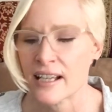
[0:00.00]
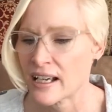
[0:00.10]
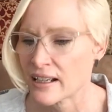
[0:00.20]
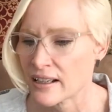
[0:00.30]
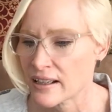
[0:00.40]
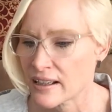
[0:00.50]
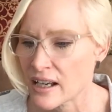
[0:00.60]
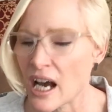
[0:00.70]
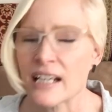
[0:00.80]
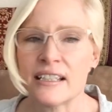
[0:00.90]
that
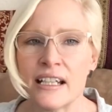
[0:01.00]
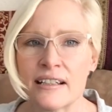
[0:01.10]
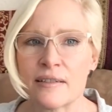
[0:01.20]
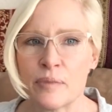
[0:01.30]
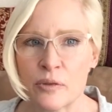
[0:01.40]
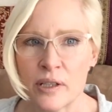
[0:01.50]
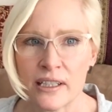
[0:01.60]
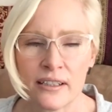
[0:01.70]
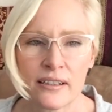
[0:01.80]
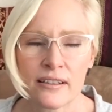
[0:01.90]
godness
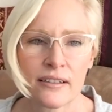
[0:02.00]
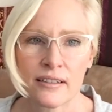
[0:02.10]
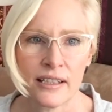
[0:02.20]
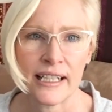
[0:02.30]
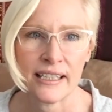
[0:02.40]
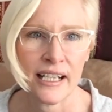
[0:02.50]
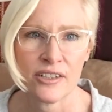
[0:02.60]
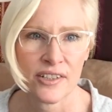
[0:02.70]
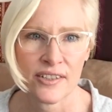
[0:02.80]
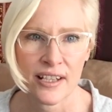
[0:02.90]
between like the
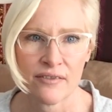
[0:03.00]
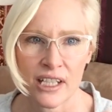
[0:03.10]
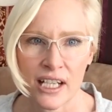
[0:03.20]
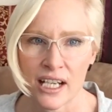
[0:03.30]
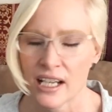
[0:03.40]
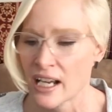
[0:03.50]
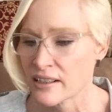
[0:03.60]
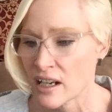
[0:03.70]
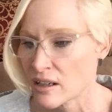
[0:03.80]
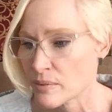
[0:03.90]
ages of 7 and 8. I
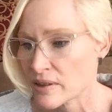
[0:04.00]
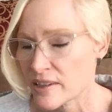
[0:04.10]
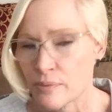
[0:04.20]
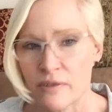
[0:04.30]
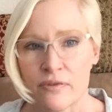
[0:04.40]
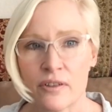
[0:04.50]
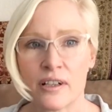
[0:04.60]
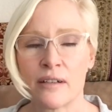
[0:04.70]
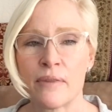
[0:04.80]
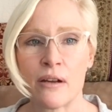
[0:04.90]
talk about this before
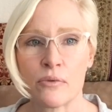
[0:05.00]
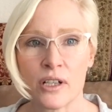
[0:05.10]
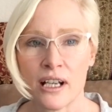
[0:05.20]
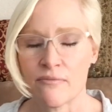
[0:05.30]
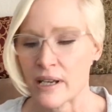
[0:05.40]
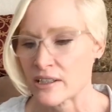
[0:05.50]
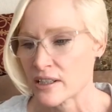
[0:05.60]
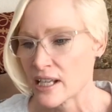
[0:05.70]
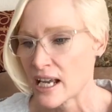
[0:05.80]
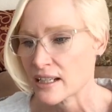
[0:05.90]
in my work. I've
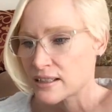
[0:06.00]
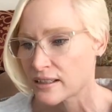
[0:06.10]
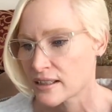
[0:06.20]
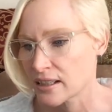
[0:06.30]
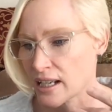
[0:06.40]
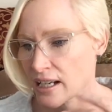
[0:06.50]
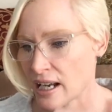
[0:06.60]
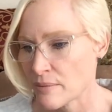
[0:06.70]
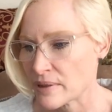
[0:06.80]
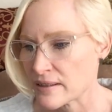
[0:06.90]
mentioned that kind of
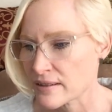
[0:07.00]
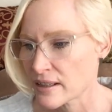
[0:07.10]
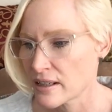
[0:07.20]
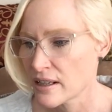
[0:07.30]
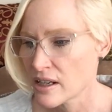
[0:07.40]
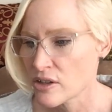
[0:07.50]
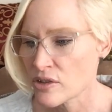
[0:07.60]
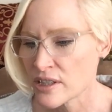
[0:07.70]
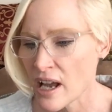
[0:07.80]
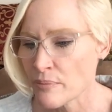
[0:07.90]
happens. You
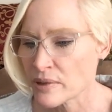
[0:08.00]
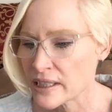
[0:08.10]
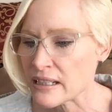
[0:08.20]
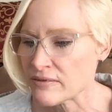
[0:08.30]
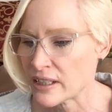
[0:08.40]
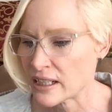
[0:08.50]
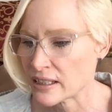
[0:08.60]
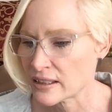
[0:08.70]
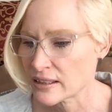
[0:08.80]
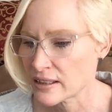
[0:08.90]
stop
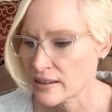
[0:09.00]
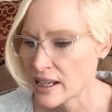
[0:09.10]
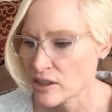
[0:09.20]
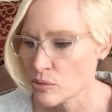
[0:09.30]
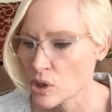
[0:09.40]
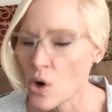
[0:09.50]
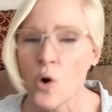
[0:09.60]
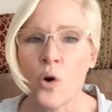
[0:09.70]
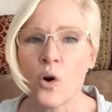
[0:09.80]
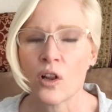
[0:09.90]
believing that you were
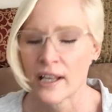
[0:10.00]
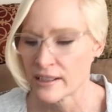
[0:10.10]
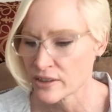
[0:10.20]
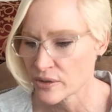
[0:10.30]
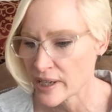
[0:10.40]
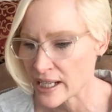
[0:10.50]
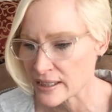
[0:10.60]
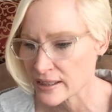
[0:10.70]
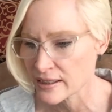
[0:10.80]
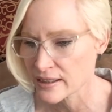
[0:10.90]
whole and
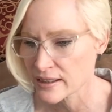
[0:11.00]
great.